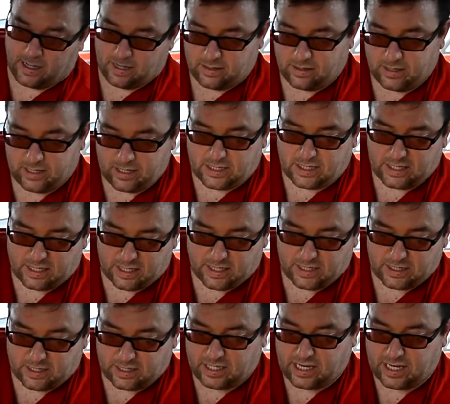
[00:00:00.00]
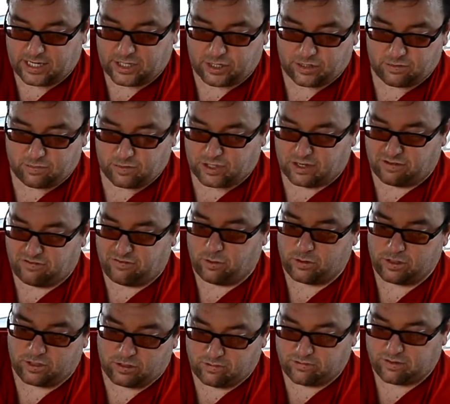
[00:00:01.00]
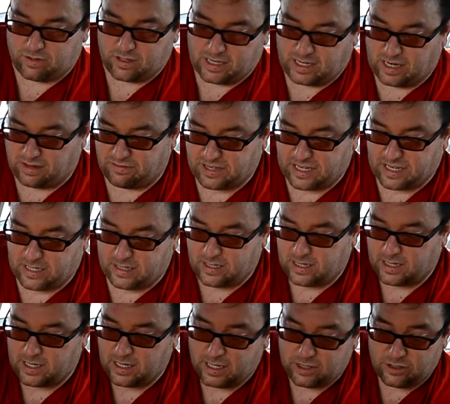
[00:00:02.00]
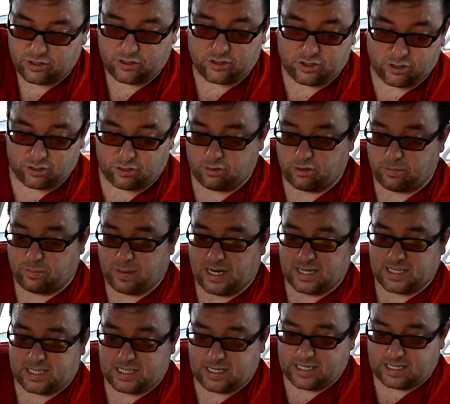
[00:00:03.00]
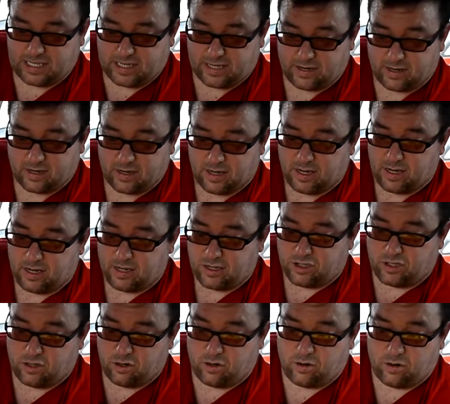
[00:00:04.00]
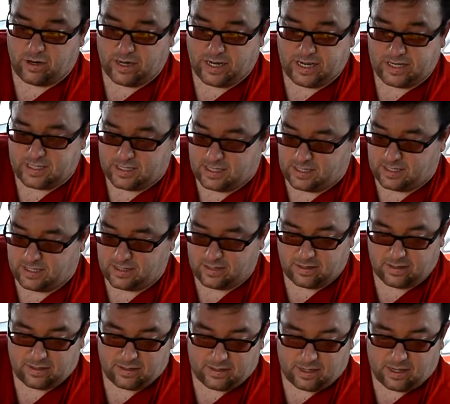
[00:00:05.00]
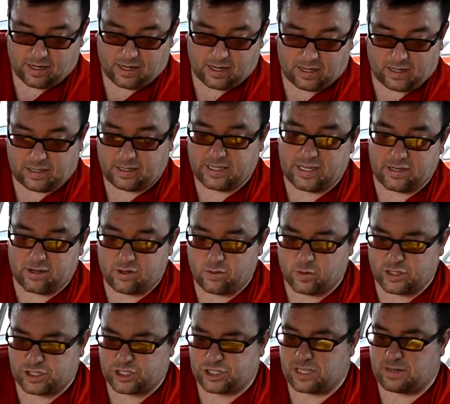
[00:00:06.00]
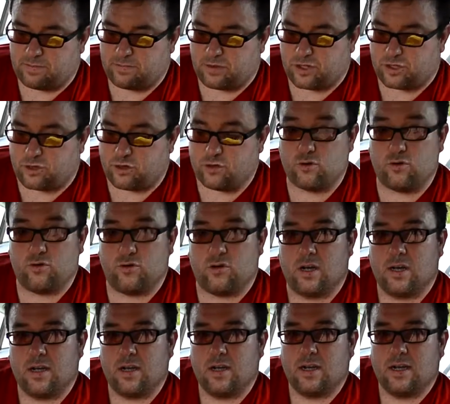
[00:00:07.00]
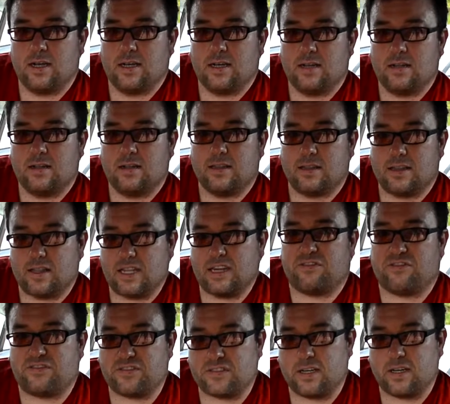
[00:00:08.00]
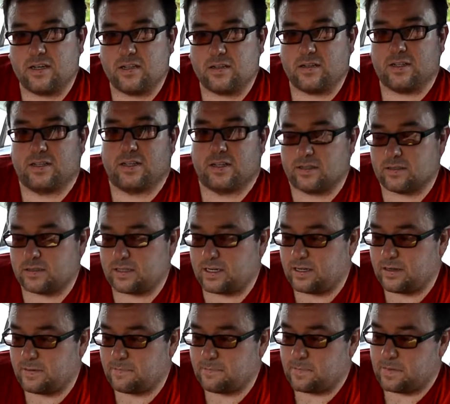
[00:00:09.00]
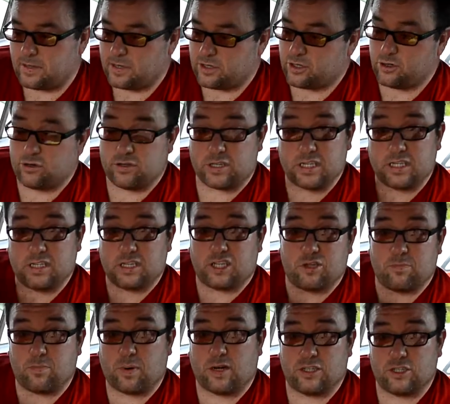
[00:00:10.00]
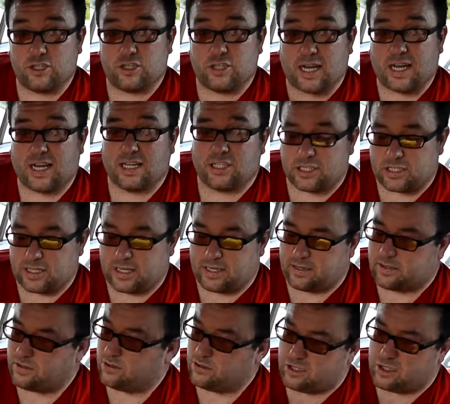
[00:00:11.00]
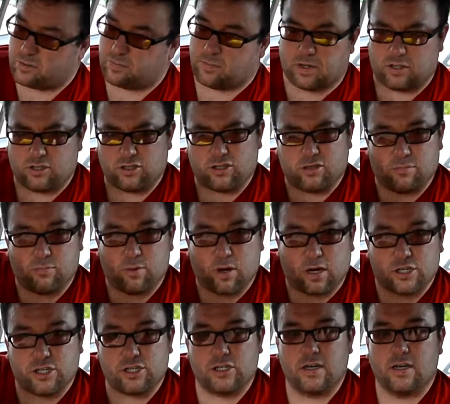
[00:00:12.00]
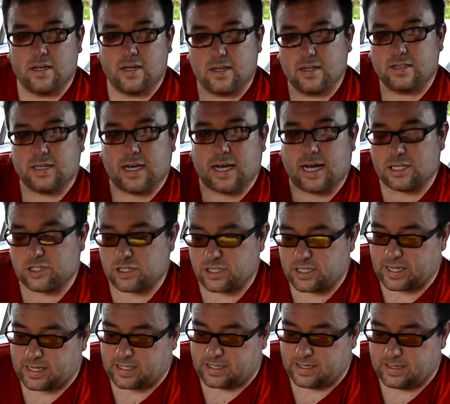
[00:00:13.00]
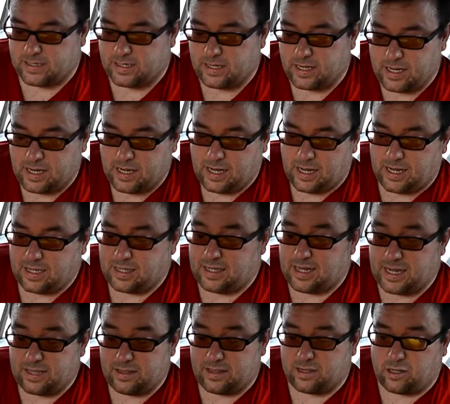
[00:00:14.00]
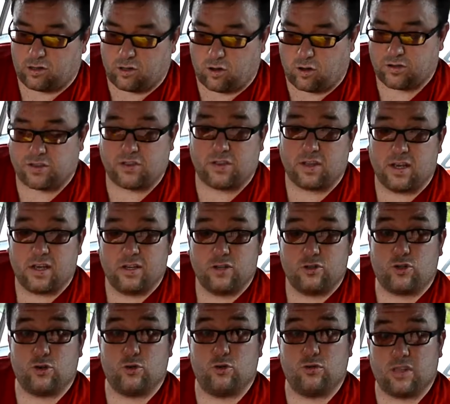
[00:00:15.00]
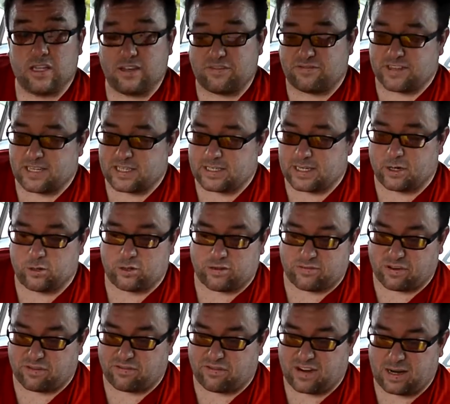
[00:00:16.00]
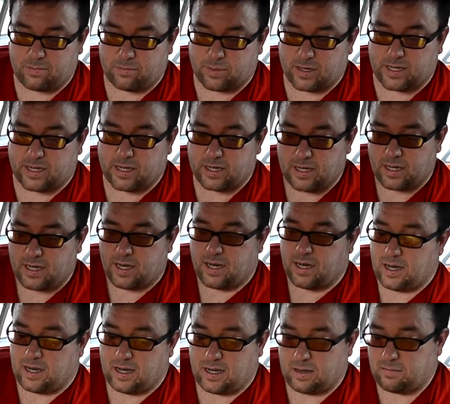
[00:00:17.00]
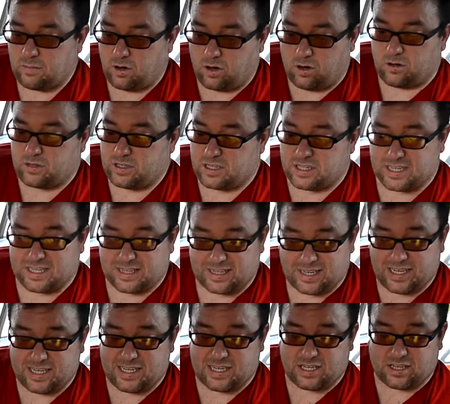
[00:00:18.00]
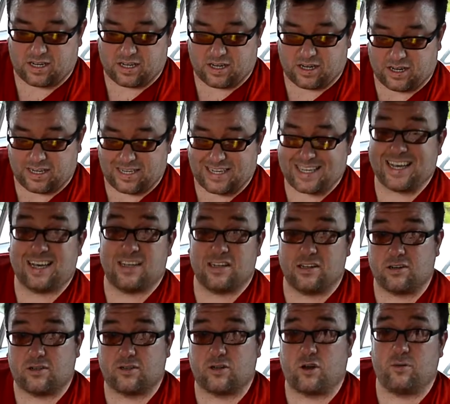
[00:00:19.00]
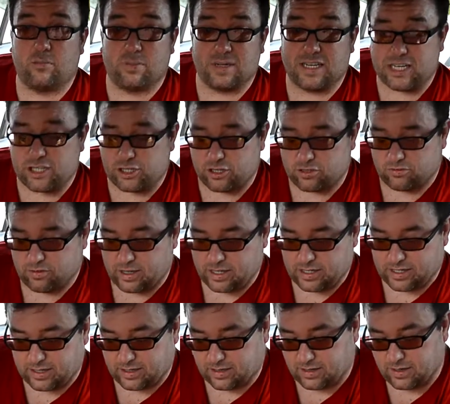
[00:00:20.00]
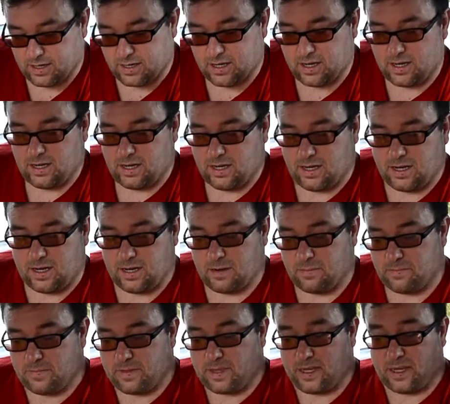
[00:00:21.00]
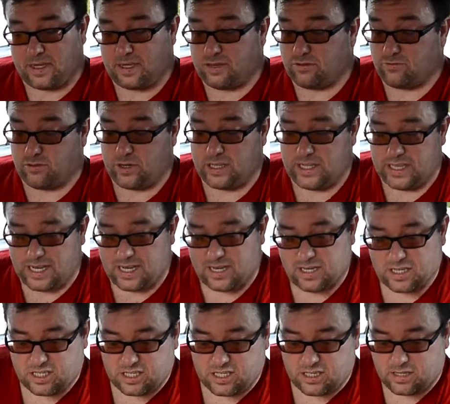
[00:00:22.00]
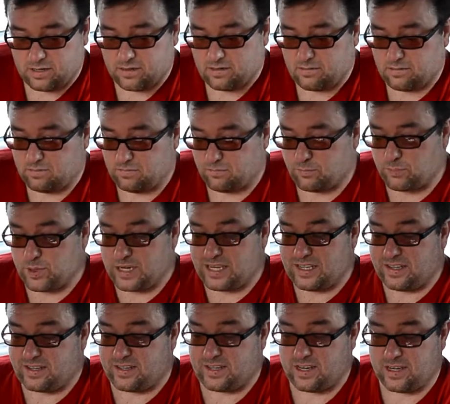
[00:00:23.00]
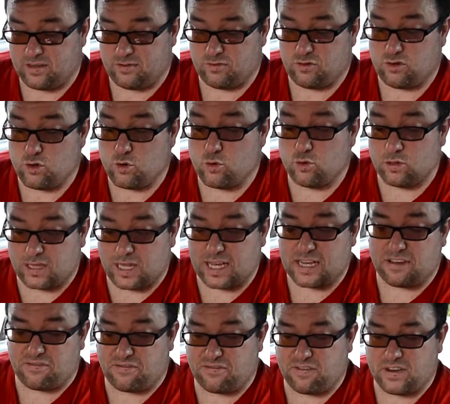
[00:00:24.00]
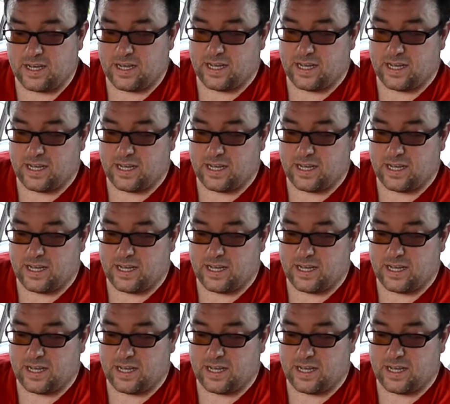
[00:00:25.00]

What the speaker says: This is the section which I folded over in half again to do the back seats here. So it's a cleaner which seems to lift the dirt using the sponge to agitate it, not the sponge, the brush to agitate it, and then the cloth to lift it out of your fabric. Honestly, that is a killer combination right there, and it really has breathed new life